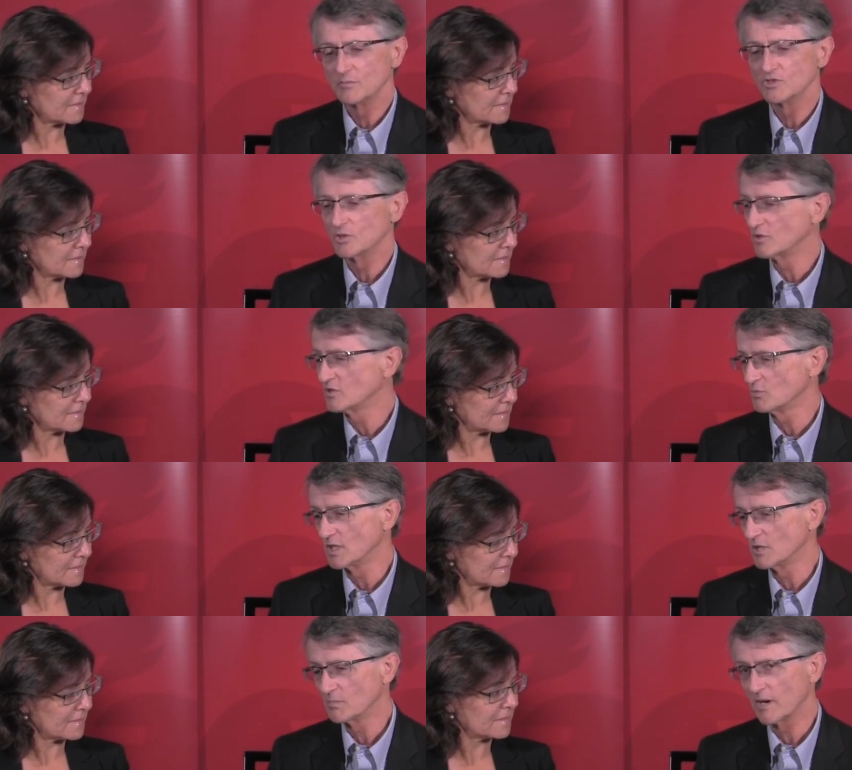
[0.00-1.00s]
Speaker 1: from sugar
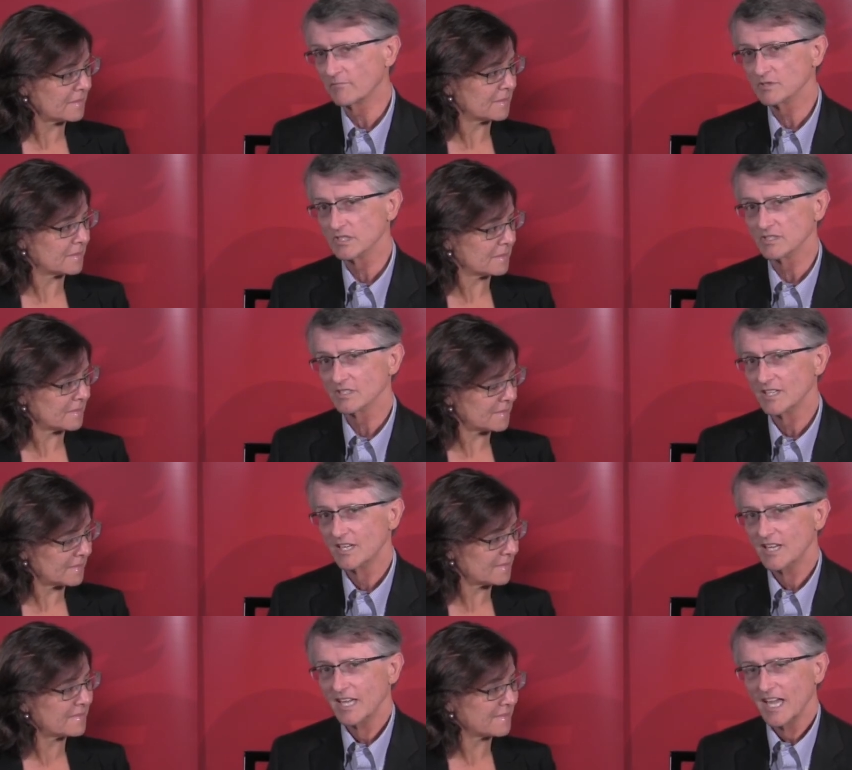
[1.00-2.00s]
sweetened beverages.
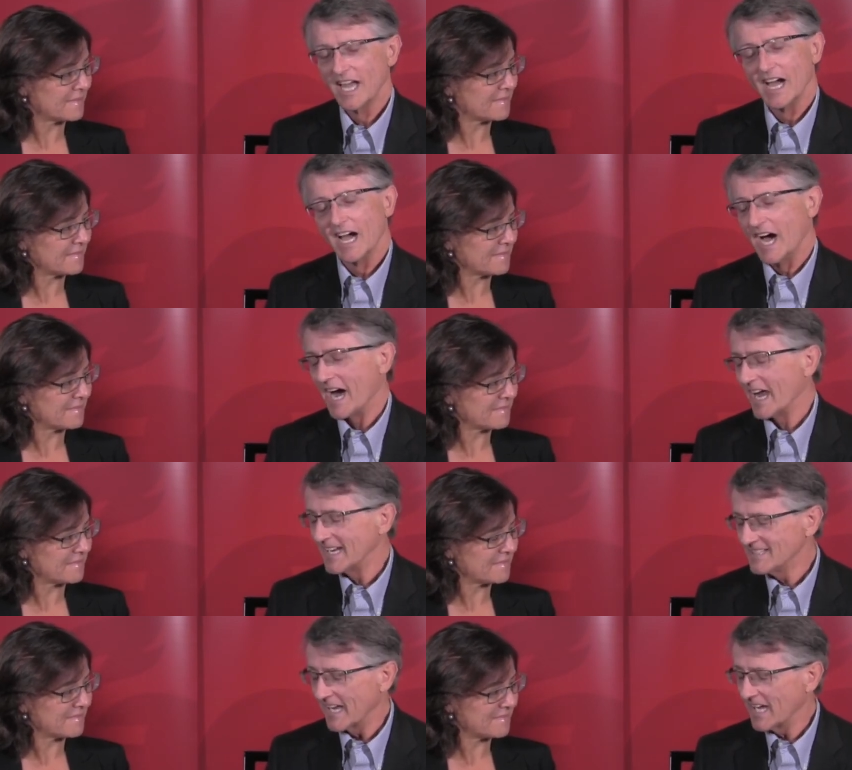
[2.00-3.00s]
I
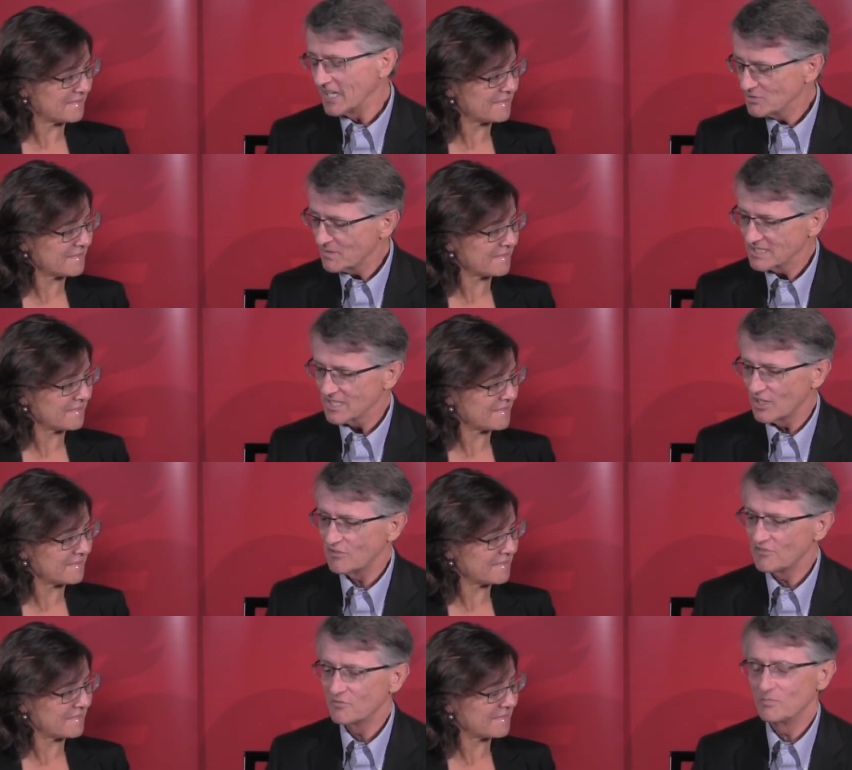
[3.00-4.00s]
hate to age
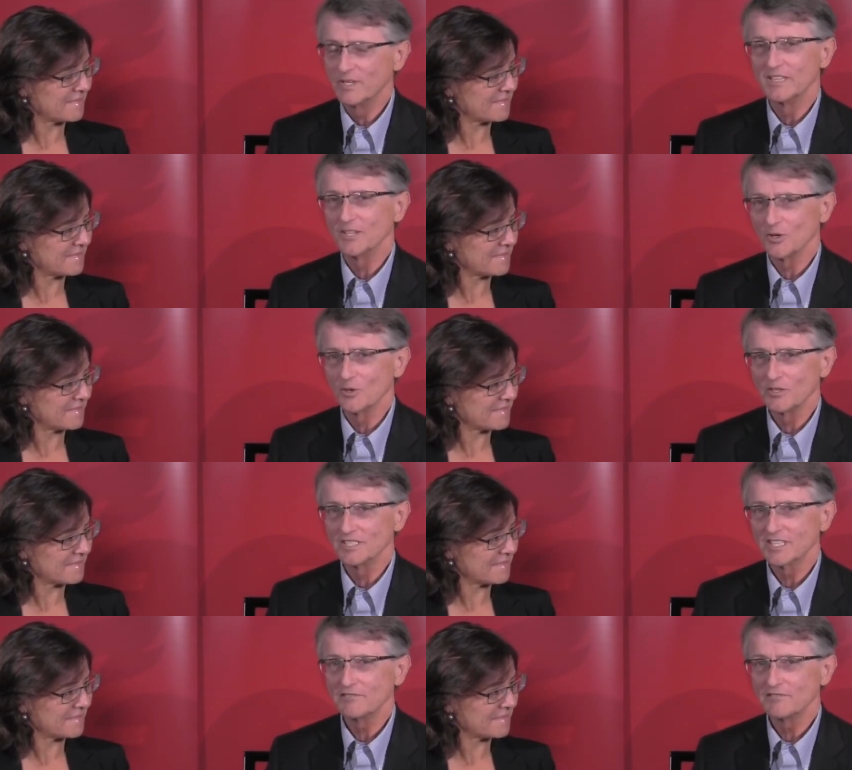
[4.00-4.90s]
myself, but in the early